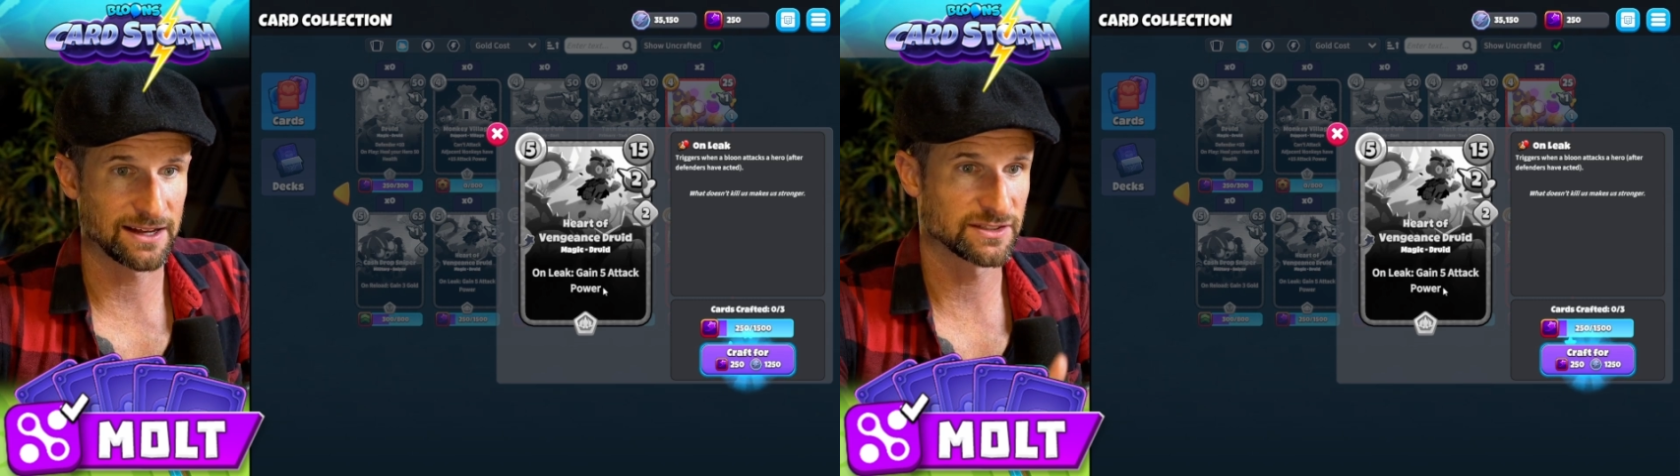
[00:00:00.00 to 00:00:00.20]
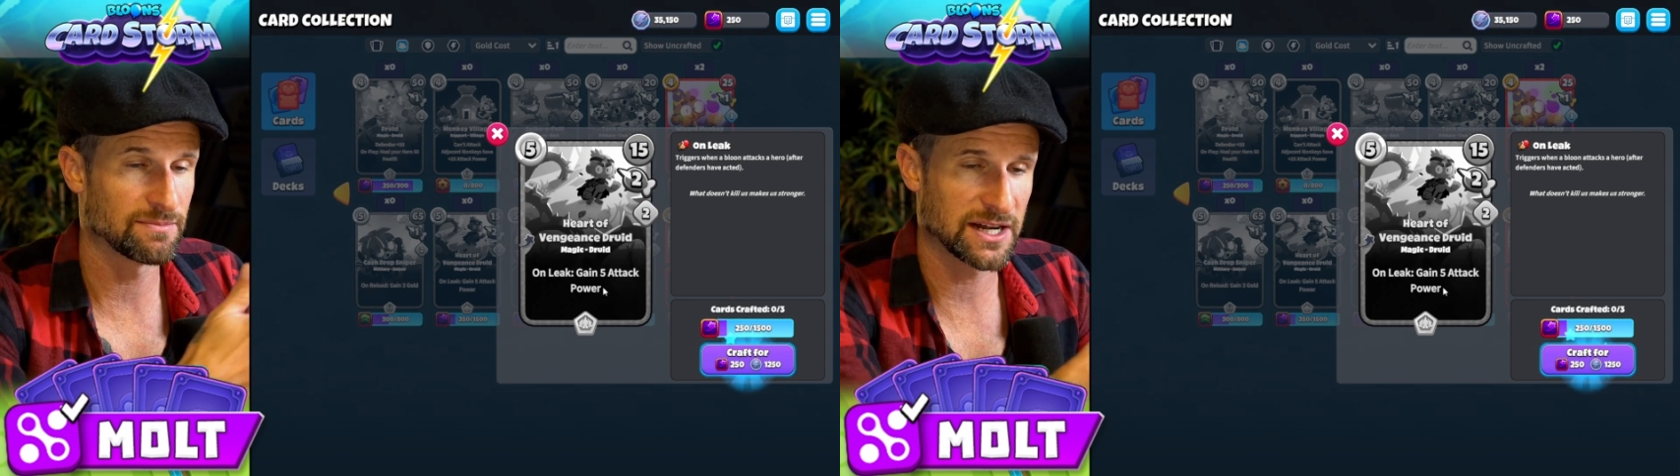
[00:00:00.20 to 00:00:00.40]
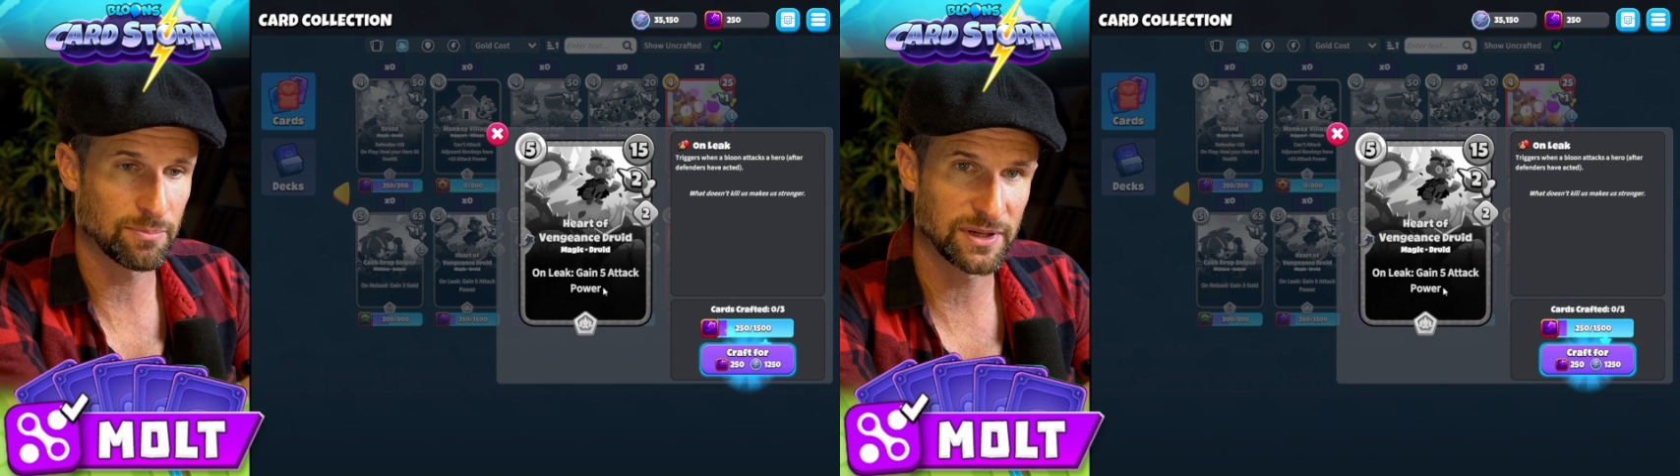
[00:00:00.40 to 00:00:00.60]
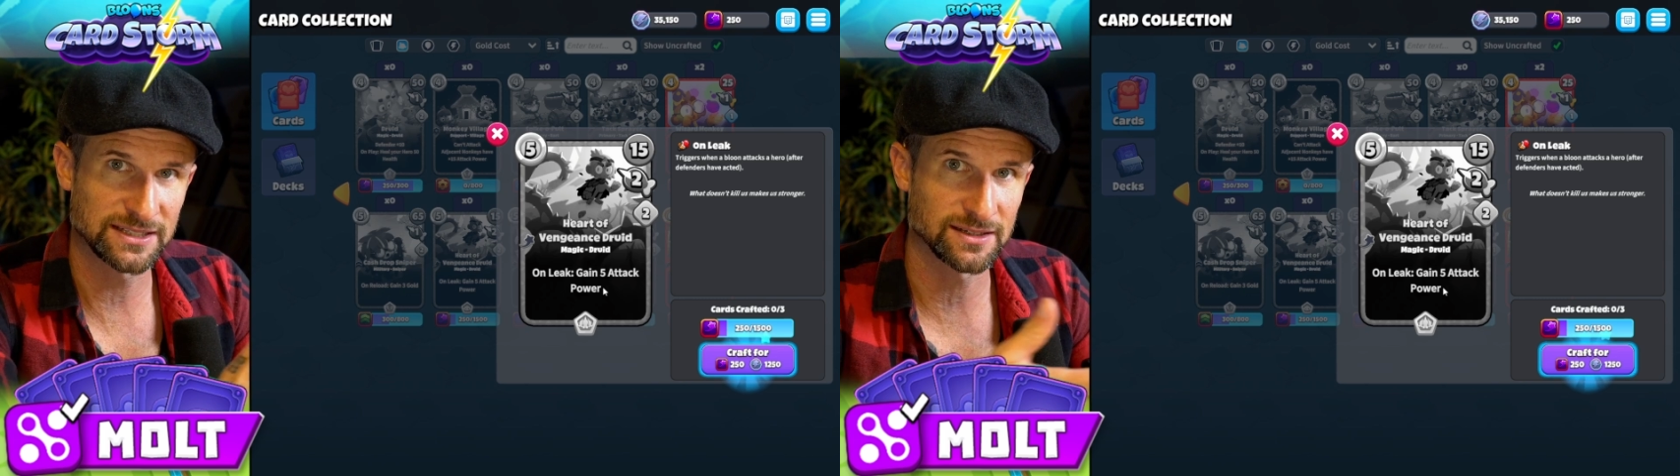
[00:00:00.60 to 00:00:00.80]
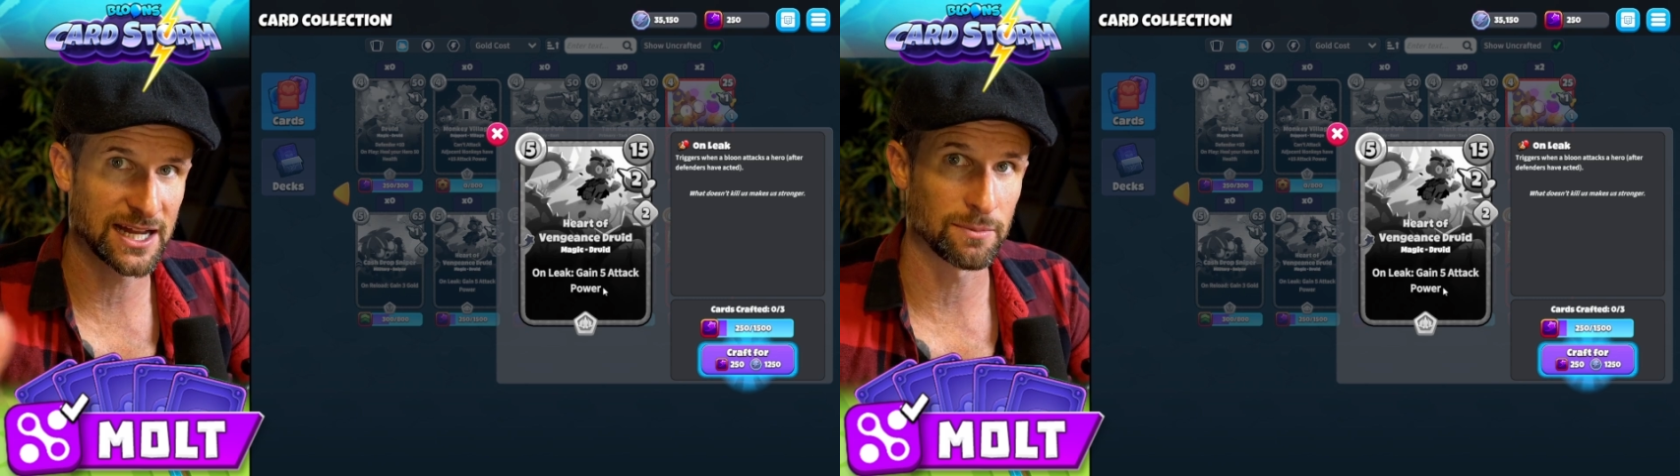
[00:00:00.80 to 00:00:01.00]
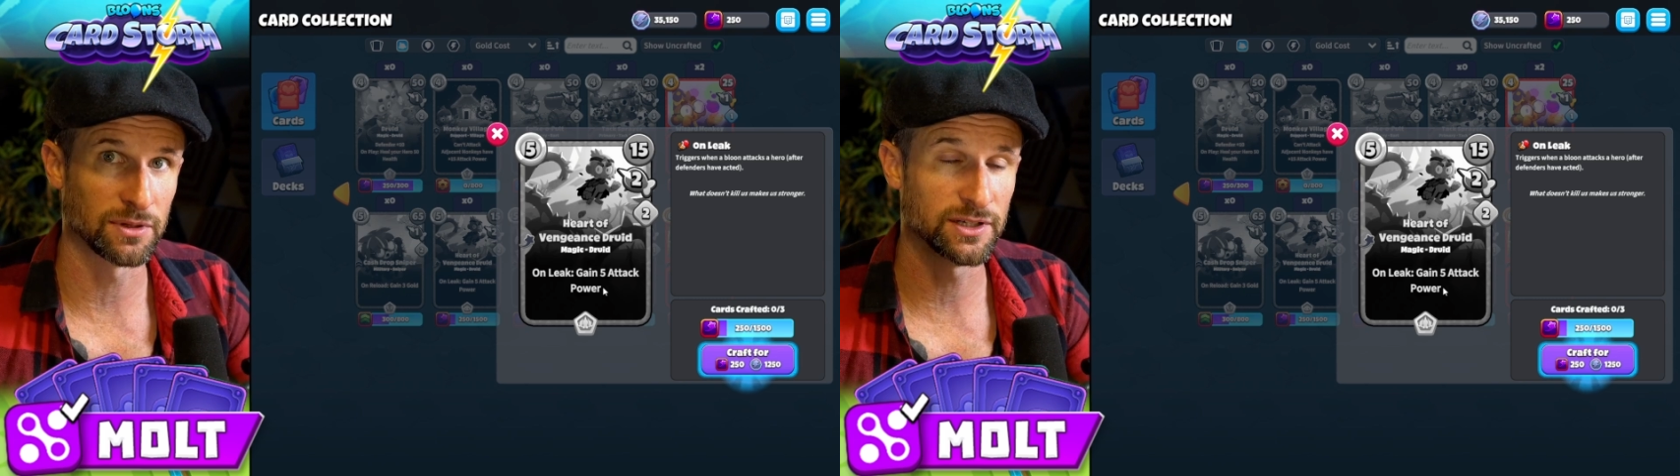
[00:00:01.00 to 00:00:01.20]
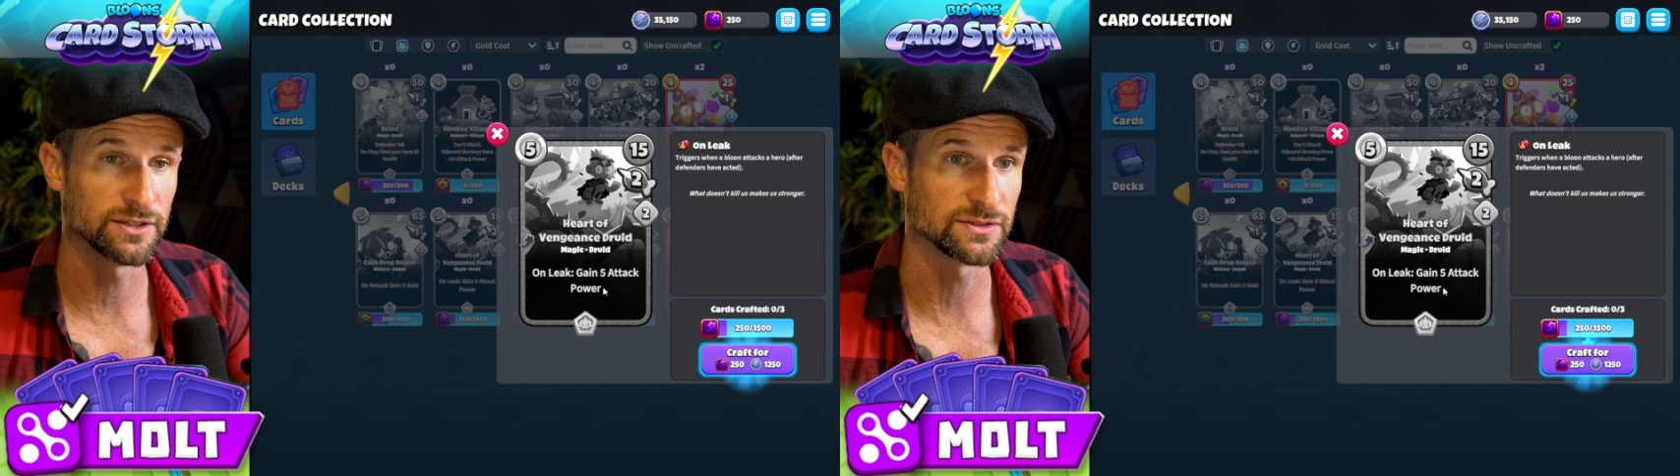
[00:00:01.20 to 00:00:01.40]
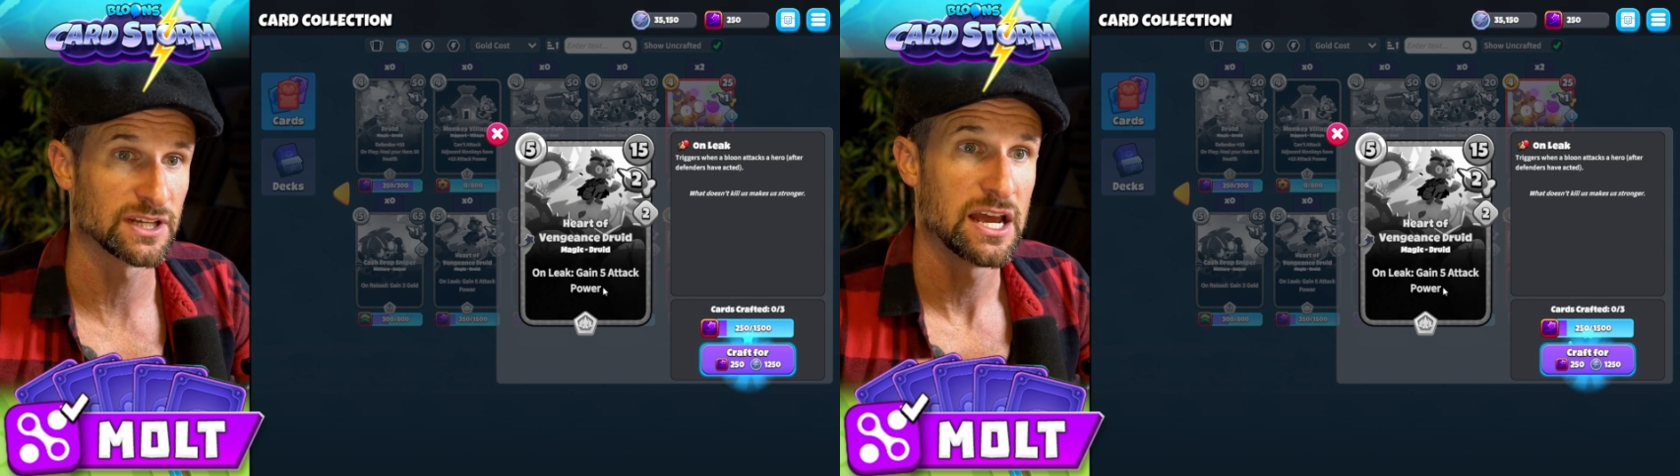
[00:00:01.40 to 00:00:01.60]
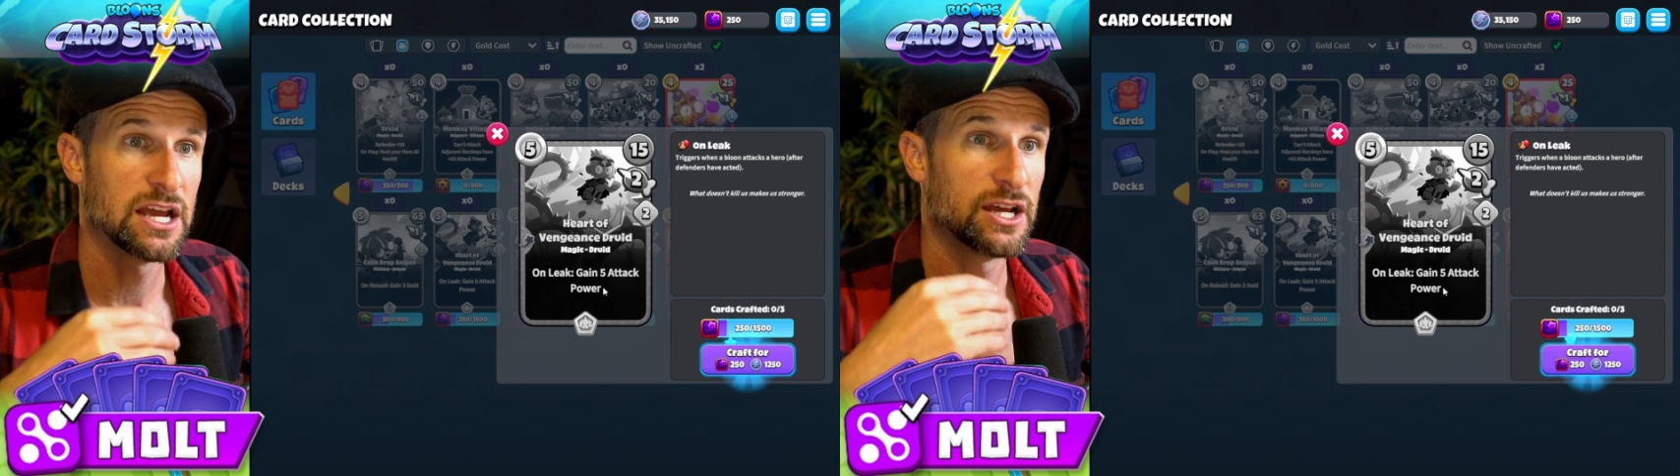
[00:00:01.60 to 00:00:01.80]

if somebody plays a lot of balloons,